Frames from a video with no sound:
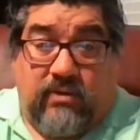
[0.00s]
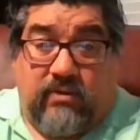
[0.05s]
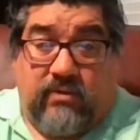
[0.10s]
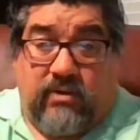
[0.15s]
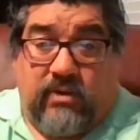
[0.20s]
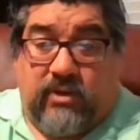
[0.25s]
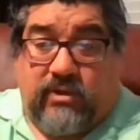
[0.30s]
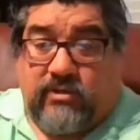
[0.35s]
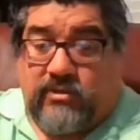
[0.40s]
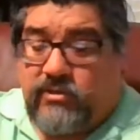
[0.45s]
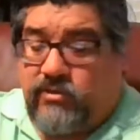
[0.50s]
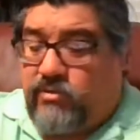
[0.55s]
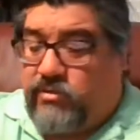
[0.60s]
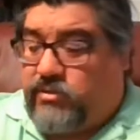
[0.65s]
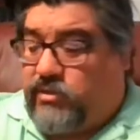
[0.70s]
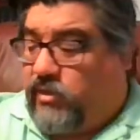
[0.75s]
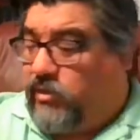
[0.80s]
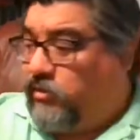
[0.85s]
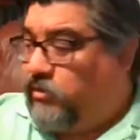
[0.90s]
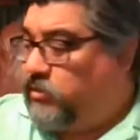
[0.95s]
Right, so it's
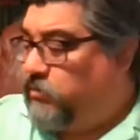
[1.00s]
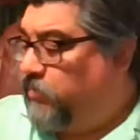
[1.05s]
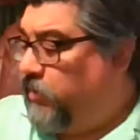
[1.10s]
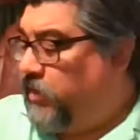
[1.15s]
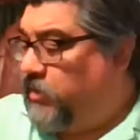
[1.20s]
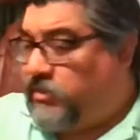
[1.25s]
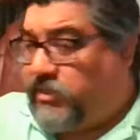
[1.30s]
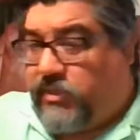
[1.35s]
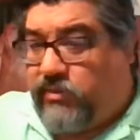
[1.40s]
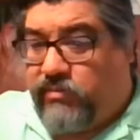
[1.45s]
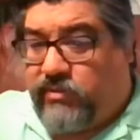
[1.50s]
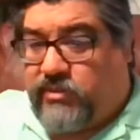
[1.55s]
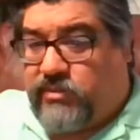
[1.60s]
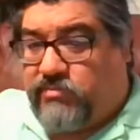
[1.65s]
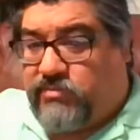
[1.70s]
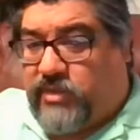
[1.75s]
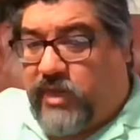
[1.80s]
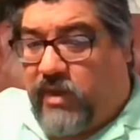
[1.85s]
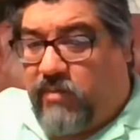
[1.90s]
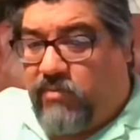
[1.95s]
a little spicy with some
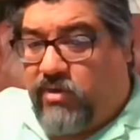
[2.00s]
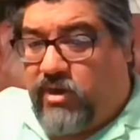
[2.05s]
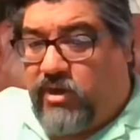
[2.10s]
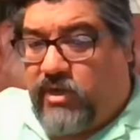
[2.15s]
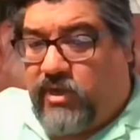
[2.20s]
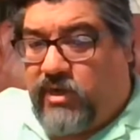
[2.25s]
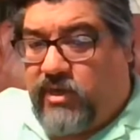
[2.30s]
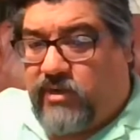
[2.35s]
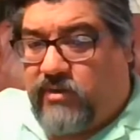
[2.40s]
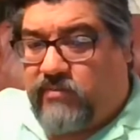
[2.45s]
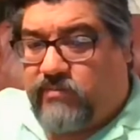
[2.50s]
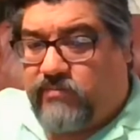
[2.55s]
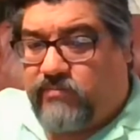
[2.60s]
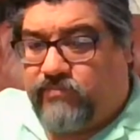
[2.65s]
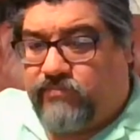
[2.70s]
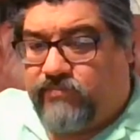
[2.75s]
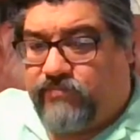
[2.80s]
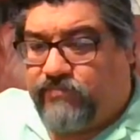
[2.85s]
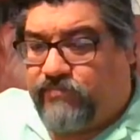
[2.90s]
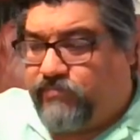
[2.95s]
tamarind in it.
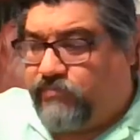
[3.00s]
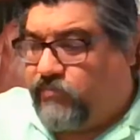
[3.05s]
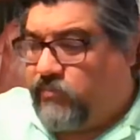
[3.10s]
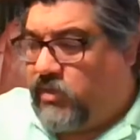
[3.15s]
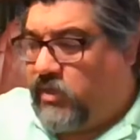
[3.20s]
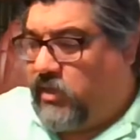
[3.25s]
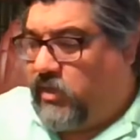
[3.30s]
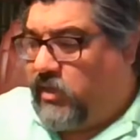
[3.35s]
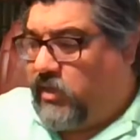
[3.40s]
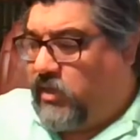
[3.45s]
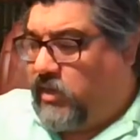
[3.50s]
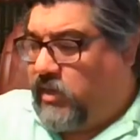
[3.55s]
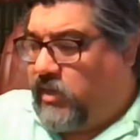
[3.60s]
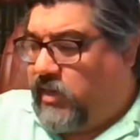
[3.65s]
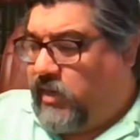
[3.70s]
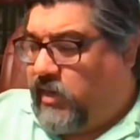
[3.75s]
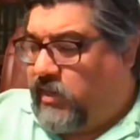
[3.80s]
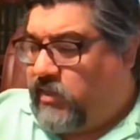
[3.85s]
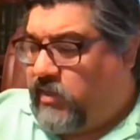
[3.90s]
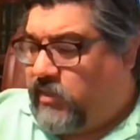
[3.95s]

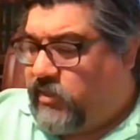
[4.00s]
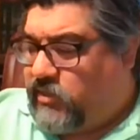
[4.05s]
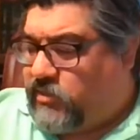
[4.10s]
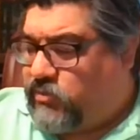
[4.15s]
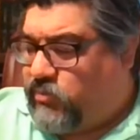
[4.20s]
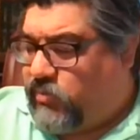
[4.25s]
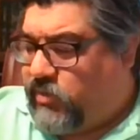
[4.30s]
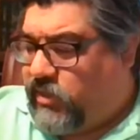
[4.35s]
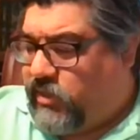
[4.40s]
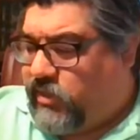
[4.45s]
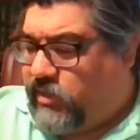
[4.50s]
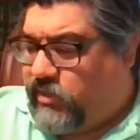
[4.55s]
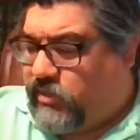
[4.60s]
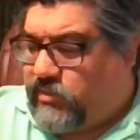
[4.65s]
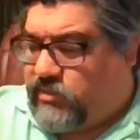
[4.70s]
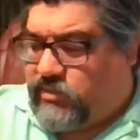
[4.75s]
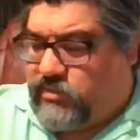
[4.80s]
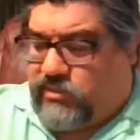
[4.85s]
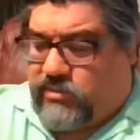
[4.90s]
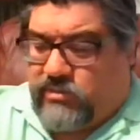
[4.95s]
And then this one
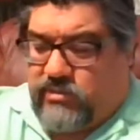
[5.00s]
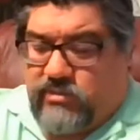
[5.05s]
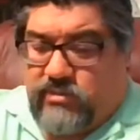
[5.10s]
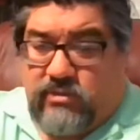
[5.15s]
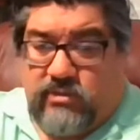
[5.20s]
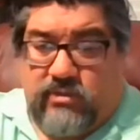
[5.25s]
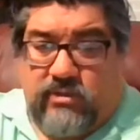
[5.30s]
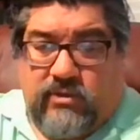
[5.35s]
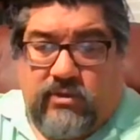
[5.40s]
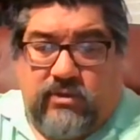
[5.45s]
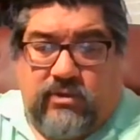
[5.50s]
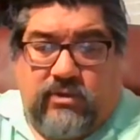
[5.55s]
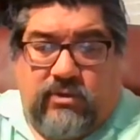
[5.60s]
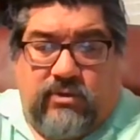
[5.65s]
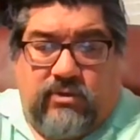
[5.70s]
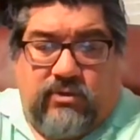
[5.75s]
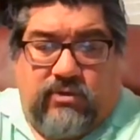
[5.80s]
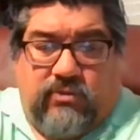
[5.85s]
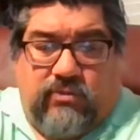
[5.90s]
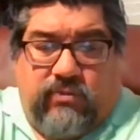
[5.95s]
is
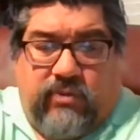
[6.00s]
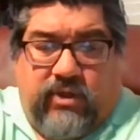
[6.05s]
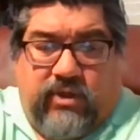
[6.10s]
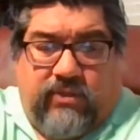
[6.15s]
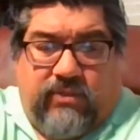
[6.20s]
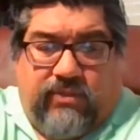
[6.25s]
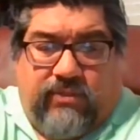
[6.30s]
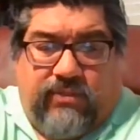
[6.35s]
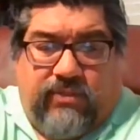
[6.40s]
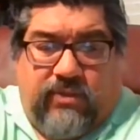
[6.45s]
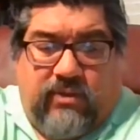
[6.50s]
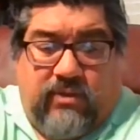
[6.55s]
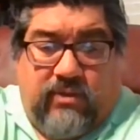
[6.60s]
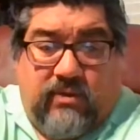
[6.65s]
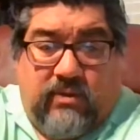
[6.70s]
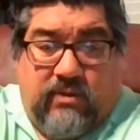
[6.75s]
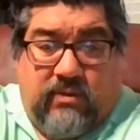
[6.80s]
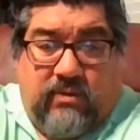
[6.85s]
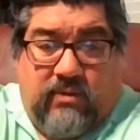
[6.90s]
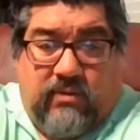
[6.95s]
with
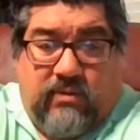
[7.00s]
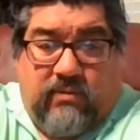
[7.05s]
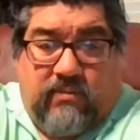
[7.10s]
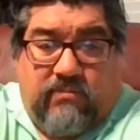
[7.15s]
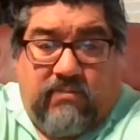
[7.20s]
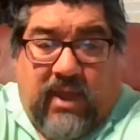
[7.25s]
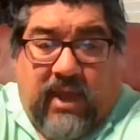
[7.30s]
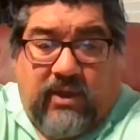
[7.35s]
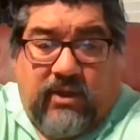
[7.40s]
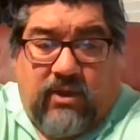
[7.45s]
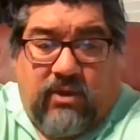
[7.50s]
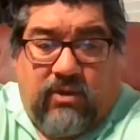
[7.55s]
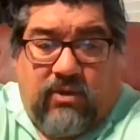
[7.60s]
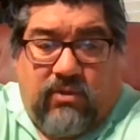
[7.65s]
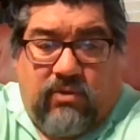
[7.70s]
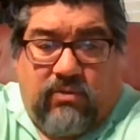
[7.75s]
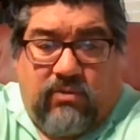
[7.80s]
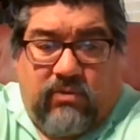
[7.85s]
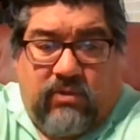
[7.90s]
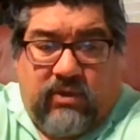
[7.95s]

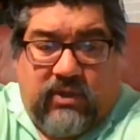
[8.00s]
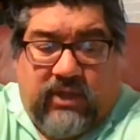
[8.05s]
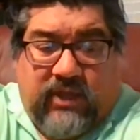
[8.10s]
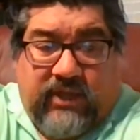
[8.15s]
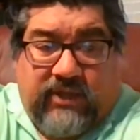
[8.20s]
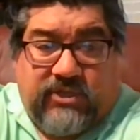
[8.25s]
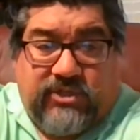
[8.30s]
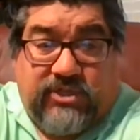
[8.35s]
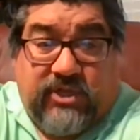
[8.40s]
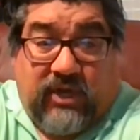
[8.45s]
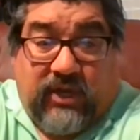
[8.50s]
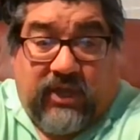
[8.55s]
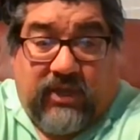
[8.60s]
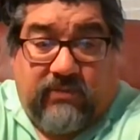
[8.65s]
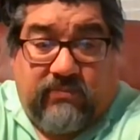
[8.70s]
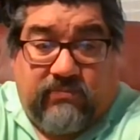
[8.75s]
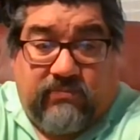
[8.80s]
mango and chili.